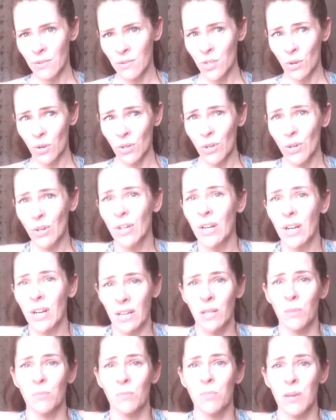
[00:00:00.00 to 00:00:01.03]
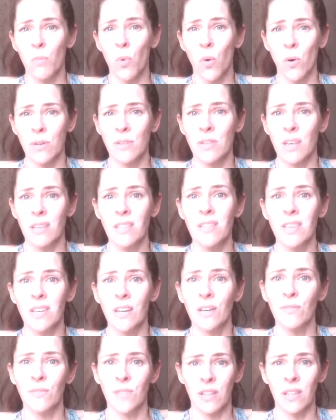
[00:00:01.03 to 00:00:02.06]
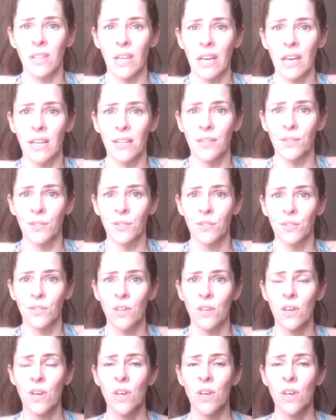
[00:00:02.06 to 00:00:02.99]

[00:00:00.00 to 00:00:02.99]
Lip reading: so you're gonna be more sensitive to things.